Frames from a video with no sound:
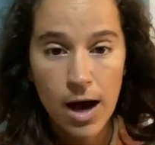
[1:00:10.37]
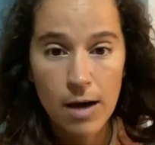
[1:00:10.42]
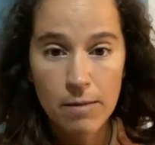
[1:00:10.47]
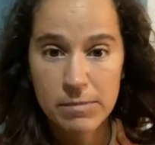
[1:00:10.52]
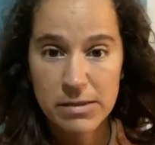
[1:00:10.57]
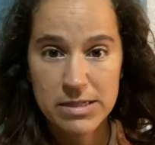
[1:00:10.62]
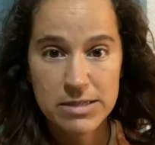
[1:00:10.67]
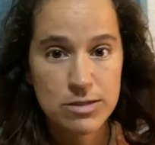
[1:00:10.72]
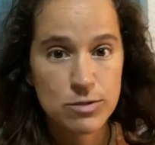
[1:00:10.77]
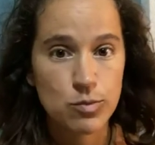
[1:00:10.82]

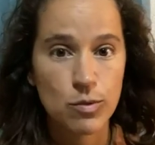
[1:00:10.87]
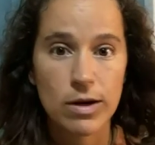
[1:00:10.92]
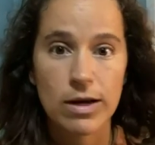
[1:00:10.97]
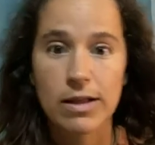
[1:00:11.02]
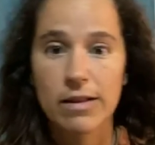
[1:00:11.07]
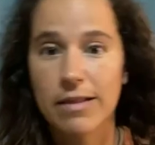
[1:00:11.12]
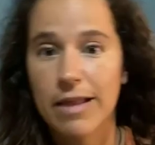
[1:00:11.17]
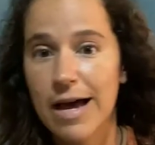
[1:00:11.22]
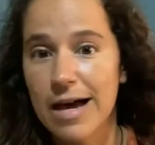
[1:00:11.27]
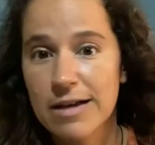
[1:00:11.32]
Um, it's
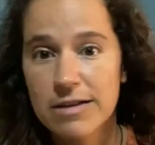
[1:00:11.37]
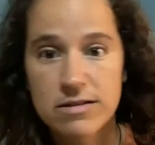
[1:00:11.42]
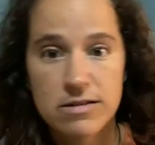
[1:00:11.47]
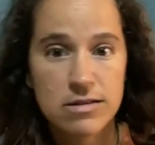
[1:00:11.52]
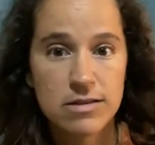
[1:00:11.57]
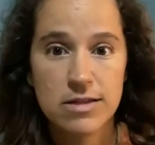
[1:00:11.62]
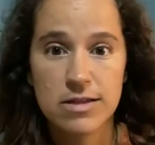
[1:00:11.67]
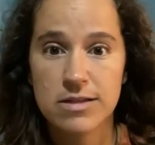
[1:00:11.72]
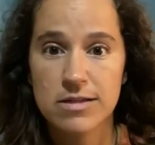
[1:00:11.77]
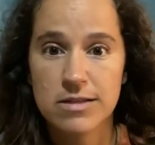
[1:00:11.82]
what
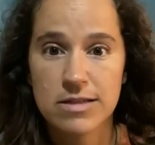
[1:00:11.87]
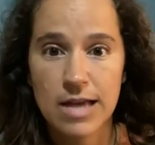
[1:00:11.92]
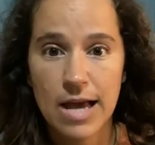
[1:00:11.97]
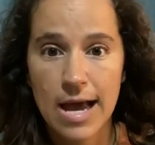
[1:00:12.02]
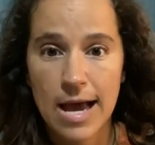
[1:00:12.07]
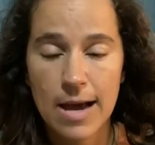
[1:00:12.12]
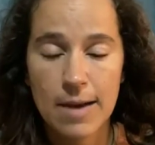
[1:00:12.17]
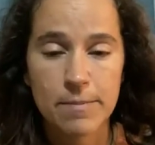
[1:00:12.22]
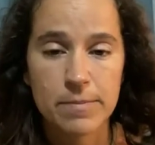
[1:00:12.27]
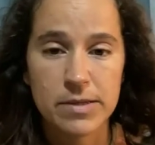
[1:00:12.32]
allows this
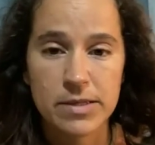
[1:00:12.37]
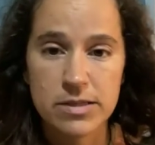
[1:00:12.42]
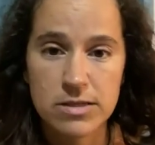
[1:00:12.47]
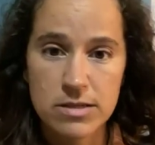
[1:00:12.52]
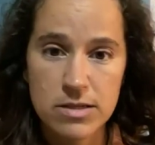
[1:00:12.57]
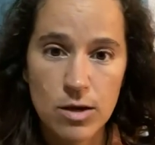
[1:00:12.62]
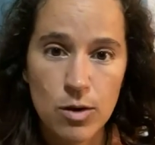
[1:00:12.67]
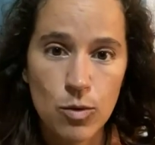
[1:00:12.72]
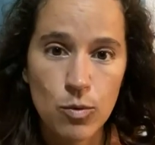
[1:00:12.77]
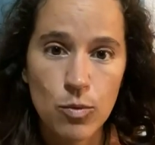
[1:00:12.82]
to
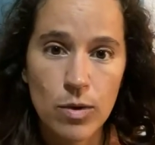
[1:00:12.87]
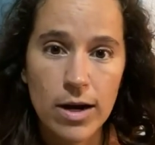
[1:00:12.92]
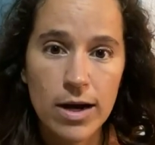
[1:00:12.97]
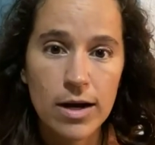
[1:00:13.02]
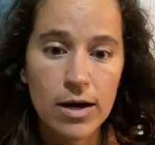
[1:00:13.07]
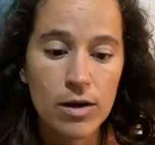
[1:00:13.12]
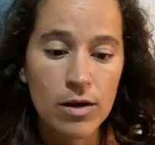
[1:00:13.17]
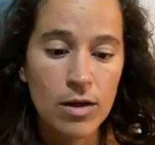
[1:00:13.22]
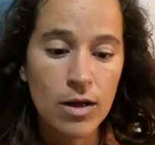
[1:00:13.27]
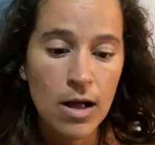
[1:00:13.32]
happen so
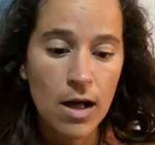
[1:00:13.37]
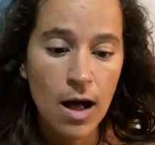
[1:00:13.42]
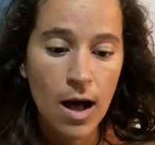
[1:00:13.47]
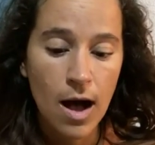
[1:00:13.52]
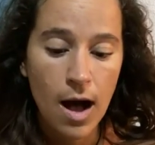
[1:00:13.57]
well.